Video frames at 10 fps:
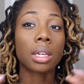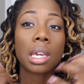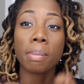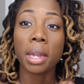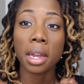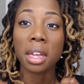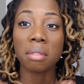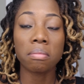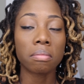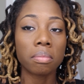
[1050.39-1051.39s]
keep it
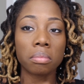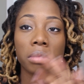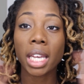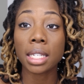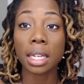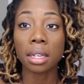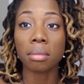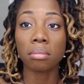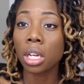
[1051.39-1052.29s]
in. That's it.